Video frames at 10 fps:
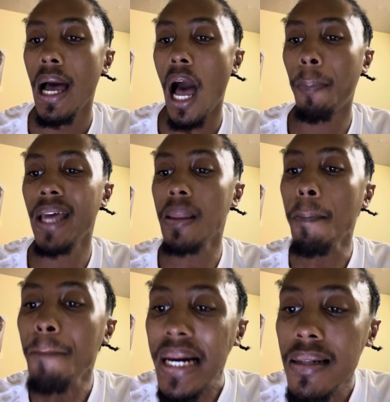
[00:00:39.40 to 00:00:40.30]
Apply the
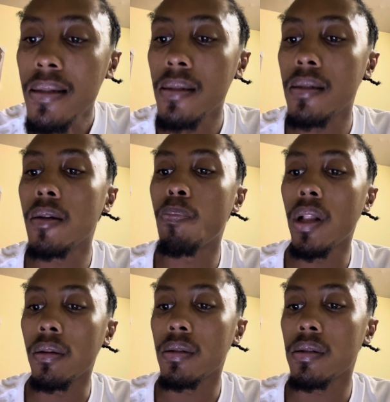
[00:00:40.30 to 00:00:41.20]

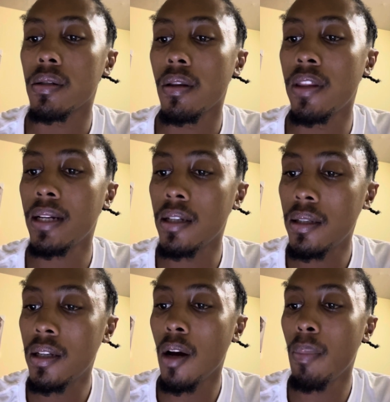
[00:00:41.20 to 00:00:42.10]
principles that
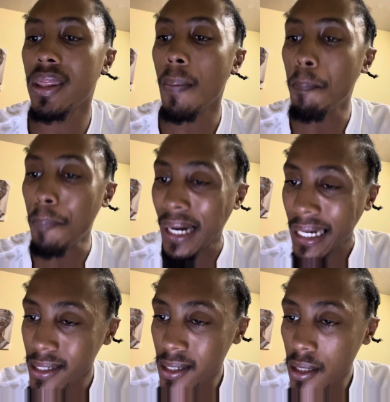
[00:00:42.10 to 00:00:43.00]
determine the
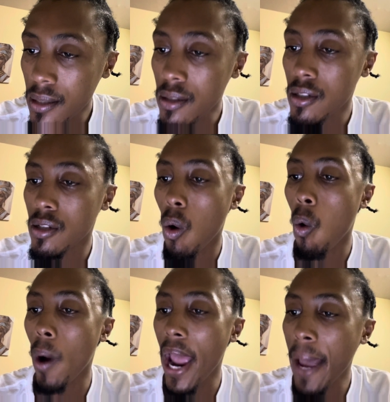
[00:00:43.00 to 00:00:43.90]
presence
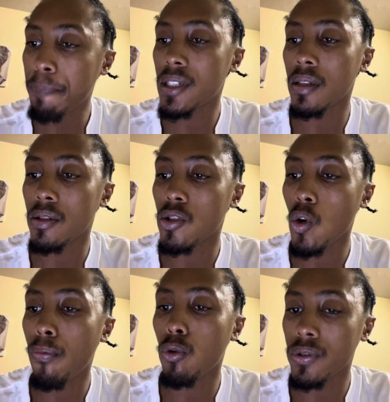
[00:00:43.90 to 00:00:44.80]
or absence
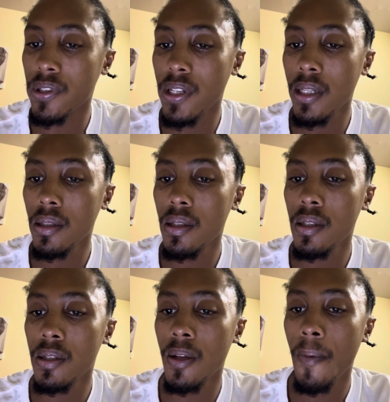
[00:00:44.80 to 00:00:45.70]
of
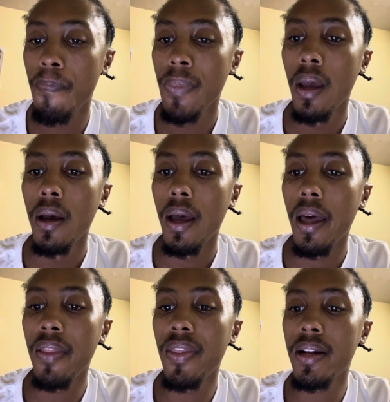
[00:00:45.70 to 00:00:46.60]
consensus,
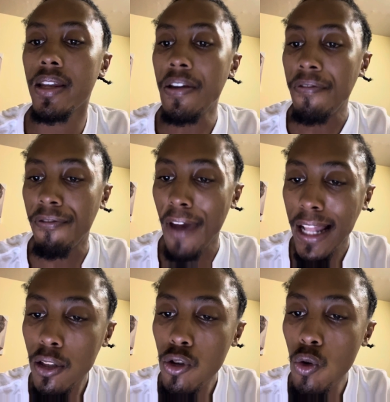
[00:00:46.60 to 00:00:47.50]
and then
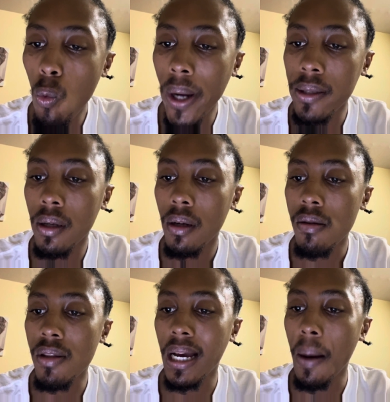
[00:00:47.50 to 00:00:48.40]
evaluate
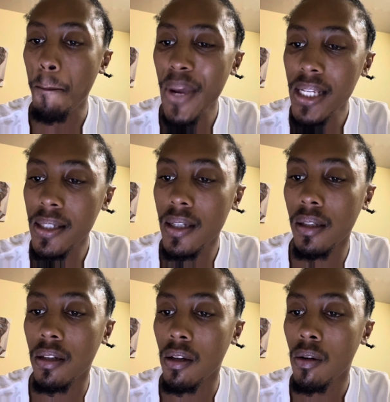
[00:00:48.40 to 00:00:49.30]
the
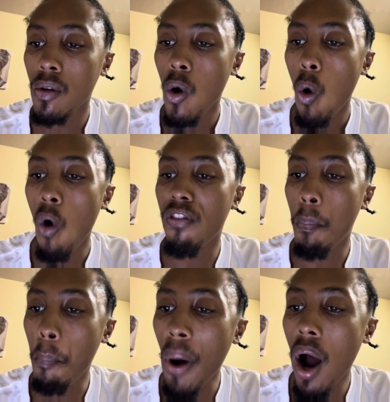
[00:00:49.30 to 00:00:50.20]
capacity of a
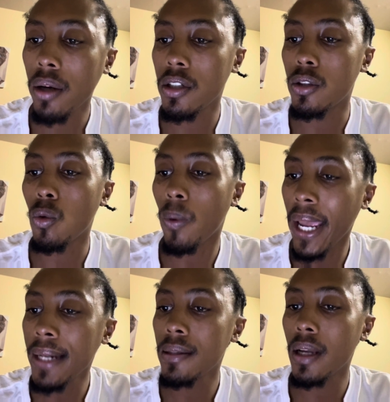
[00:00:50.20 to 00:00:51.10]
party to
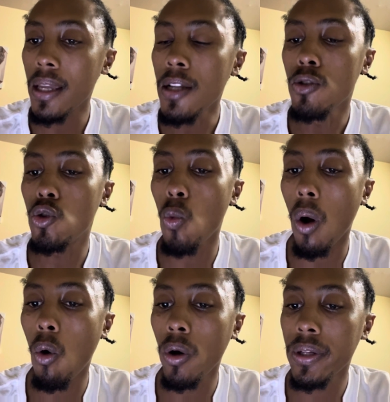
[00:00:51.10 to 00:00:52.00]
enter into a
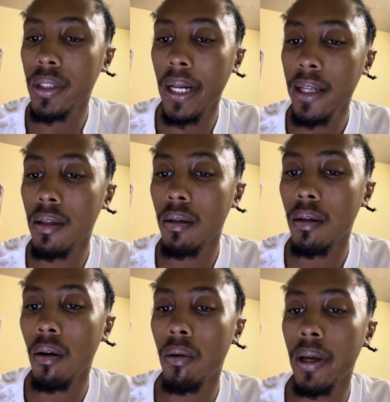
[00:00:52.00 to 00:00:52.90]
contract.
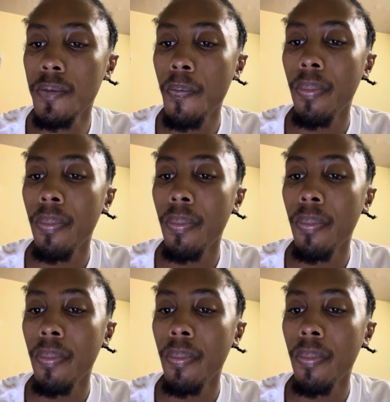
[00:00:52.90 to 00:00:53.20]
Okay,